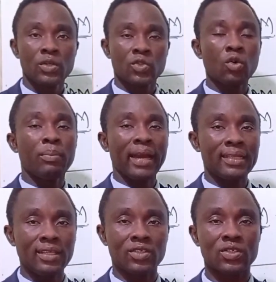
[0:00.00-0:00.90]
So by
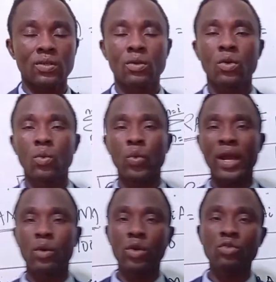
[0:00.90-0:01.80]
this, we
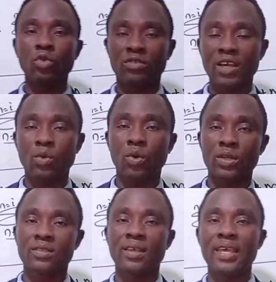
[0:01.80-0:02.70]
are going to take what?